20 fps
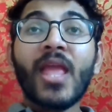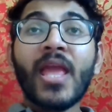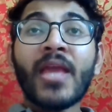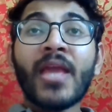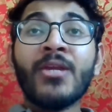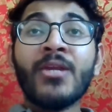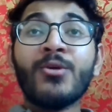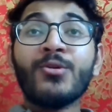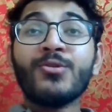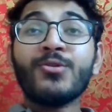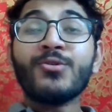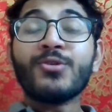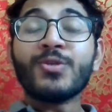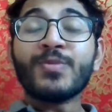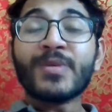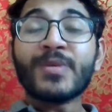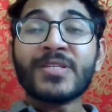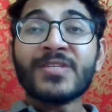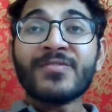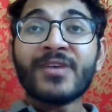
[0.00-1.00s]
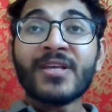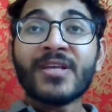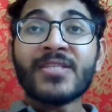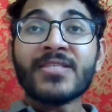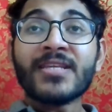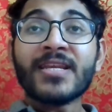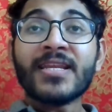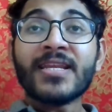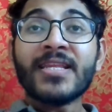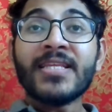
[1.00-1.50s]
It also specifies
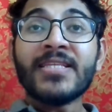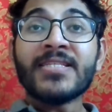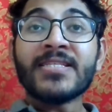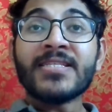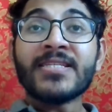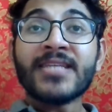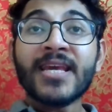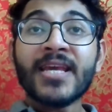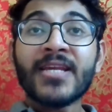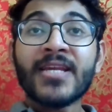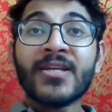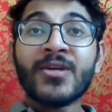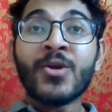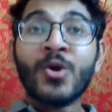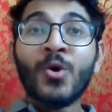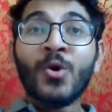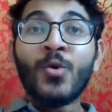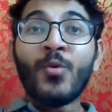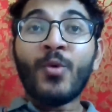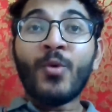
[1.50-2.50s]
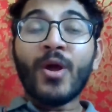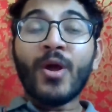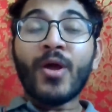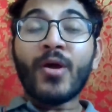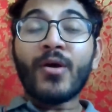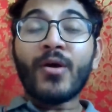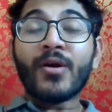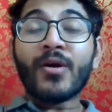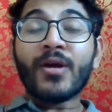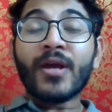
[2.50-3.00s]
that any state where
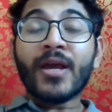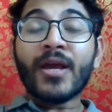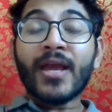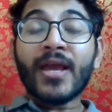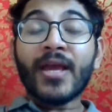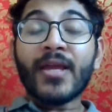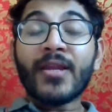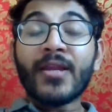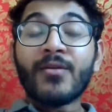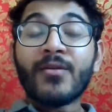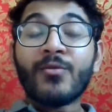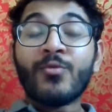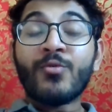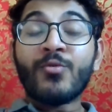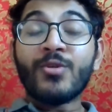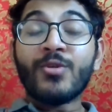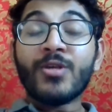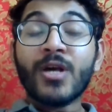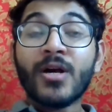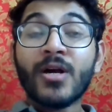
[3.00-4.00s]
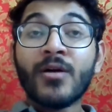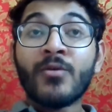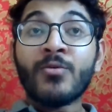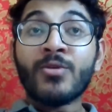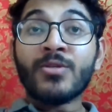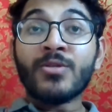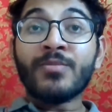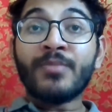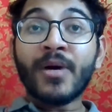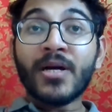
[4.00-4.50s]
who is
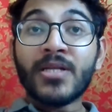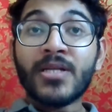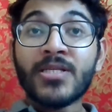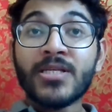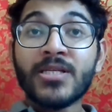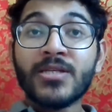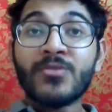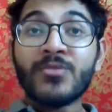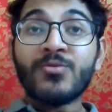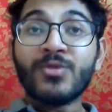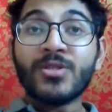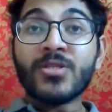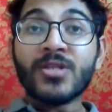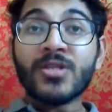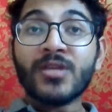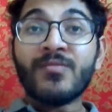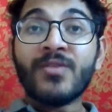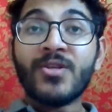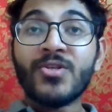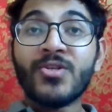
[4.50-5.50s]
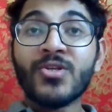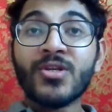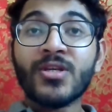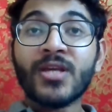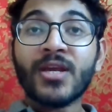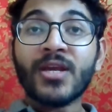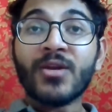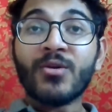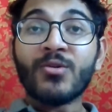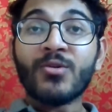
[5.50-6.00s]
a party to this convention
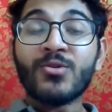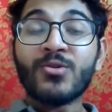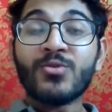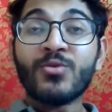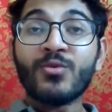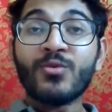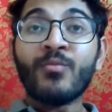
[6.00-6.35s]
can also